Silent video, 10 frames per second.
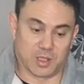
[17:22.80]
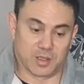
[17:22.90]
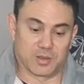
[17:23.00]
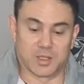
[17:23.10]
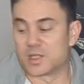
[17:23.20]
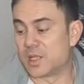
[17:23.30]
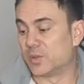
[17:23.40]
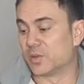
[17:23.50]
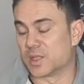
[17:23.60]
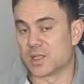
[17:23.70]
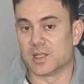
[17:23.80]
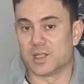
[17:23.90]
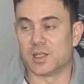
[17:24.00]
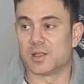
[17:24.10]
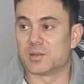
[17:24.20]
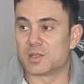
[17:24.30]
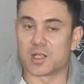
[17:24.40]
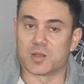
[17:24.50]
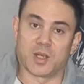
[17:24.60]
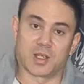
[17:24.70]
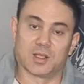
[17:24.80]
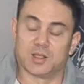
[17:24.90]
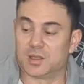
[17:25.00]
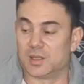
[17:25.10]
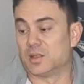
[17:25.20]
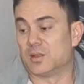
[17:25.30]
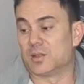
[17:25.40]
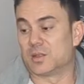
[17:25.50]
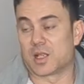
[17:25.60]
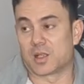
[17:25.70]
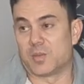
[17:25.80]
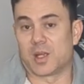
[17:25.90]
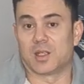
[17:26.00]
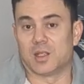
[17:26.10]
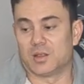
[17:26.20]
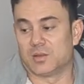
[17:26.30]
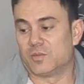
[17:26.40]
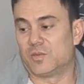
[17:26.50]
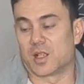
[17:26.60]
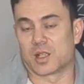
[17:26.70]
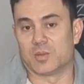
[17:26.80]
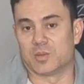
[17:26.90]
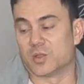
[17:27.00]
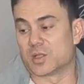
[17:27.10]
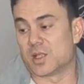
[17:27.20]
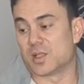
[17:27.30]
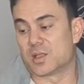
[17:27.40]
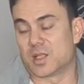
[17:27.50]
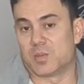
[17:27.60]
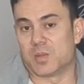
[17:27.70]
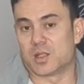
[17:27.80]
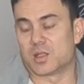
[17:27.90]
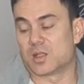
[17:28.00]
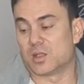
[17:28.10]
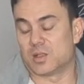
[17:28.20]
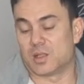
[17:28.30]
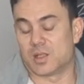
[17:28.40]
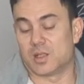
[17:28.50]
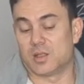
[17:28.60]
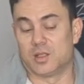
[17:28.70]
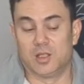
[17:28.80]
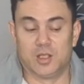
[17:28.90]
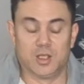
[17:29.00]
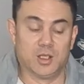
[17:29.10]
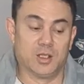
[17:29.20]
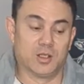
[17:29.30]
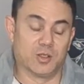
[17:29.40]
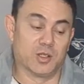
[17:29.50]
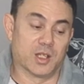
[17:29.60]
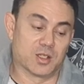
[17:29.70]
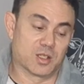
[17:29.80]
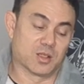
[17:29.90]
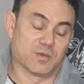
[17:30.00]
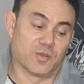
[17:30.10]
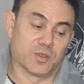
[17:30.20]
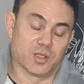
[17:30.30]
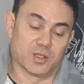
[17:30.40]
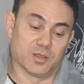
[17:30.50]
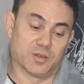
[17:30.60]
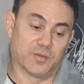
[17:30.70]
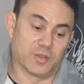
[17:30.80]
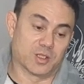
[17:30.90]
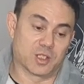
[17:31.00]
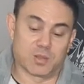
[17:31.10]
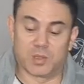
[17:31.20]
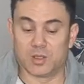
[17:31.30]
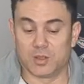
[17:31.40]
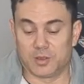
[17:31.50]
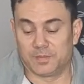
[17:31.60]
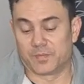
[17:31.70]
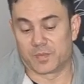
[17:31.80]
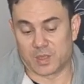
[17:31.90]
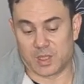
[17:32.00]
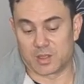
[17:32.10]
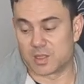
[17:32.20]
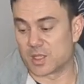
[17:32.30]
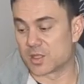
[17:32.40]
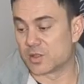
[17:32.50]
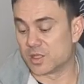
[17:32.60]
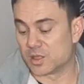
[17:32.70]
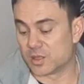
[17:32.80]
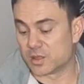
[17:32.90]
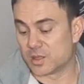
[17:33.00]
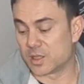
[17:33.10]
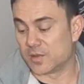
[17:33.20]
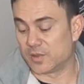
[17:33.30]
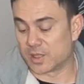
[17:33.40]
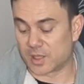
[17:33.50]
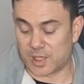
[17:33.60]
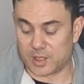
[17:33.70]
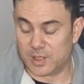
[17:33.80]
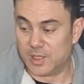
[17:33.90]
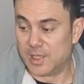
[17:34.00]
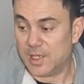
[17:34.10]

I'd assemble this in there, take it back in, take it back in, run a couple more tests, Cinebench and uh, Unigine for the for the GPU, uh, take screenshots and stuff like that.